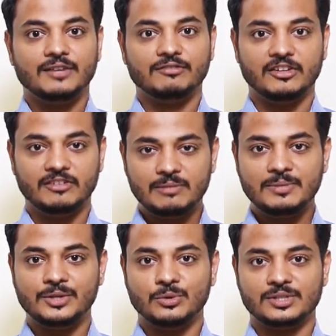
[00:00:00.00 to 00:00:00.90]
we will
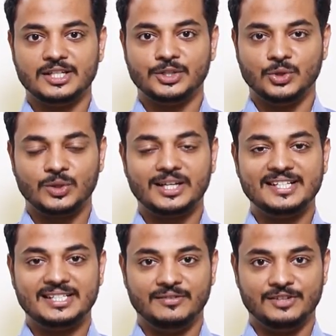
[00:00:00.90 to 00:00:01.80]
be using
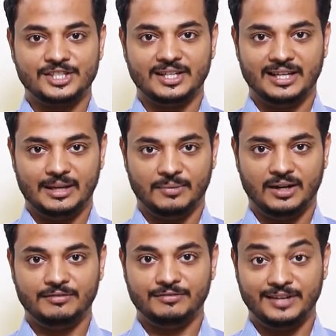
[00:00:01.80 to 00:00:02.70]
Euclid's division
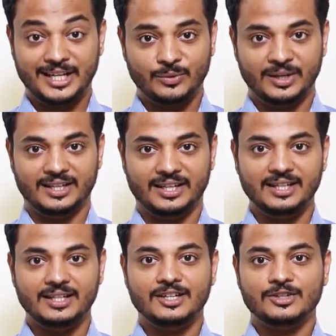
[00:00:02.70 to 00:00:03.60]
lemma
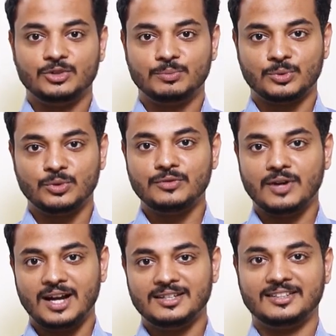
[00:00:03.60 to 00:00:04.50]
frequently to
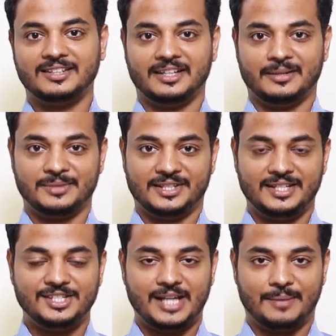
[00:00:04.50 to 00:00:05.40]
prove other theorems in
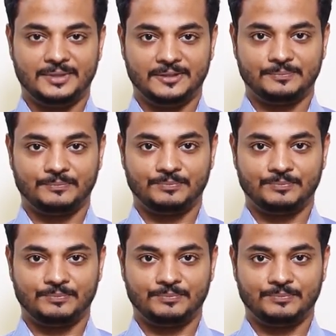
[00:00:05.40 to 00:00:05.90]
this chapter.